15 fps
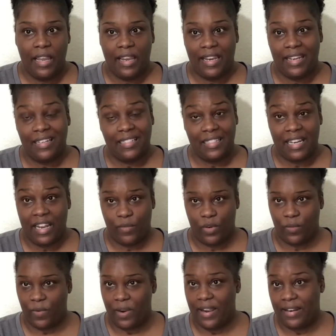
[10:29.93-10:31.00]
He doesn't have
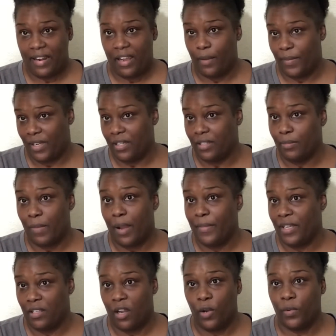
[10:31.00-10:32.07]
one right now because mommy
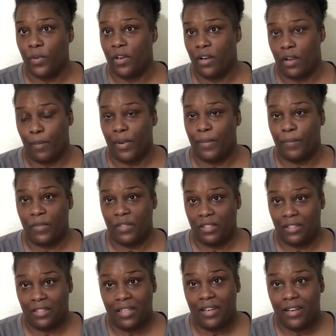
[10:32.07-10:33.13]
is holding him, but
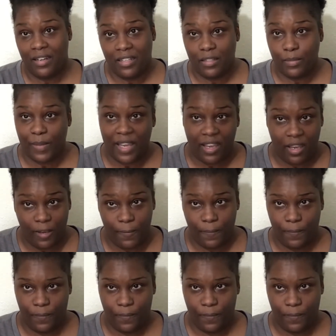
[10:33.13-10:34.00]
sitting in his bed,